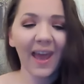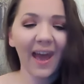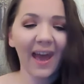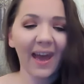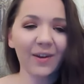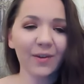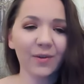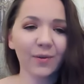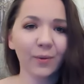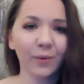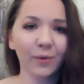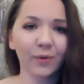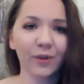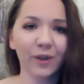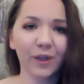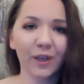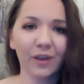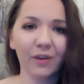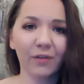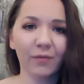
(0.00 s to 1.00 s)
And also
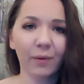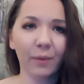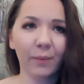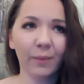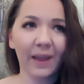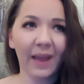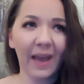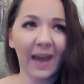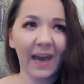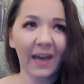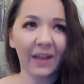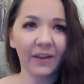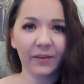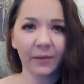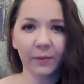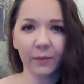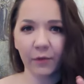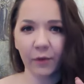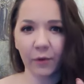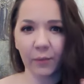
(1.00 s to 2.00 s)
you've probably had
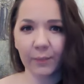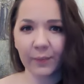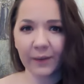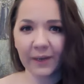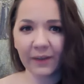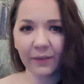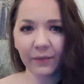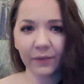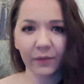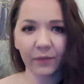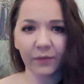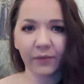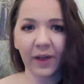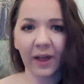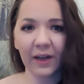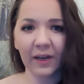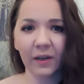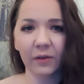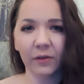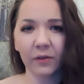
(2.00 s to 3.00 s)
some of your beliefs and
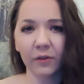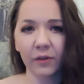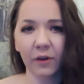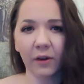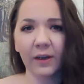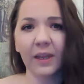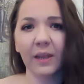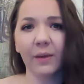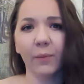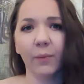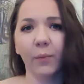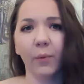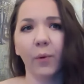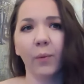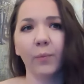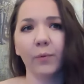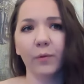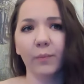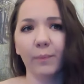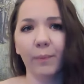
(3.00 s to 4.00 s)
values slightly
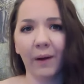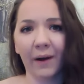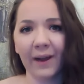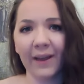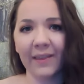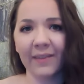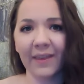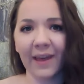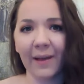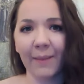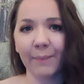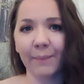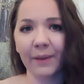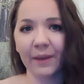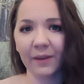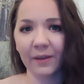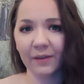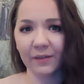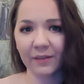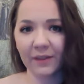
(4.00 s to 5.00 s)
warped by them
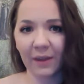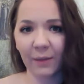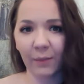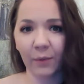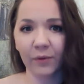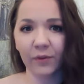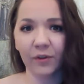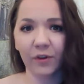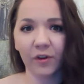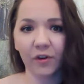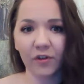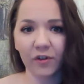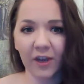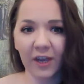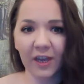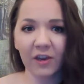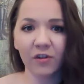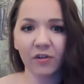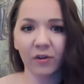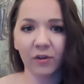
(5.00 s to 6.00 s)
because they wanted to
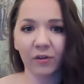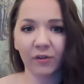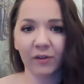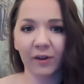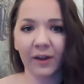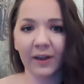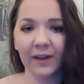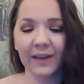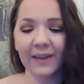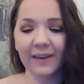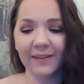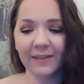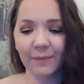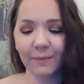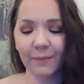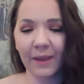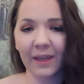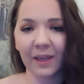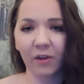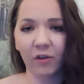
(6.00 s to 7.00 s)
change you slightly to
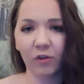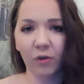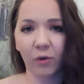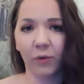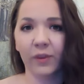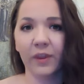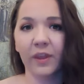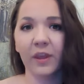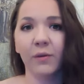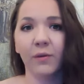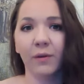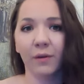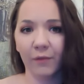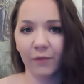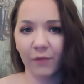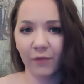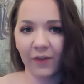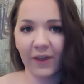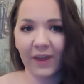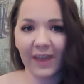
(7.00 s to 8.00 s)
make sure that you can
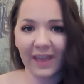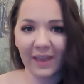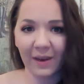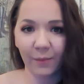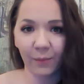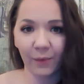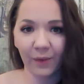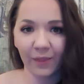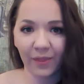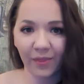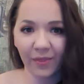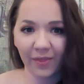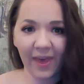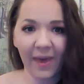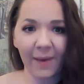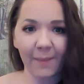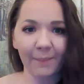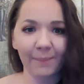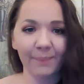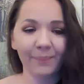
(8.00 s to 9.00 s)
fit in with
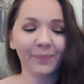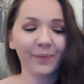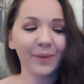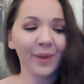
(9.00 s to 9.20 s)
them.